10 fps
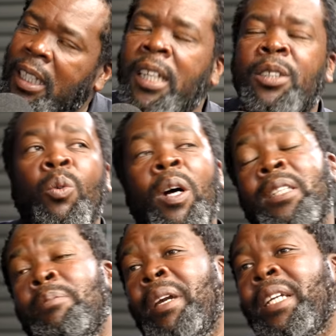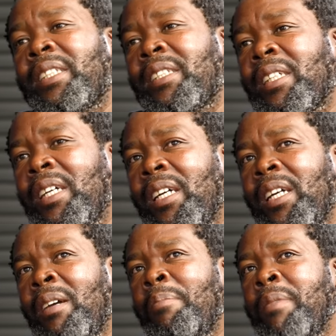is what makes
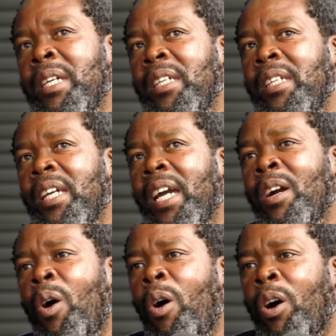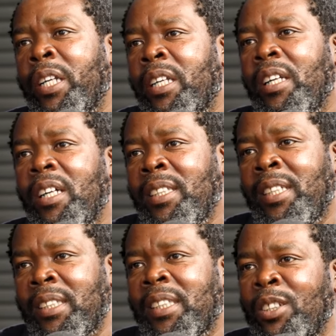me hone
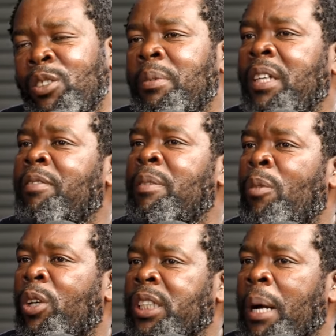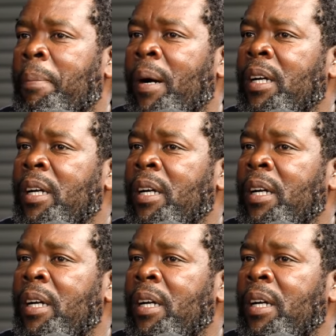this thing to be even more sharper.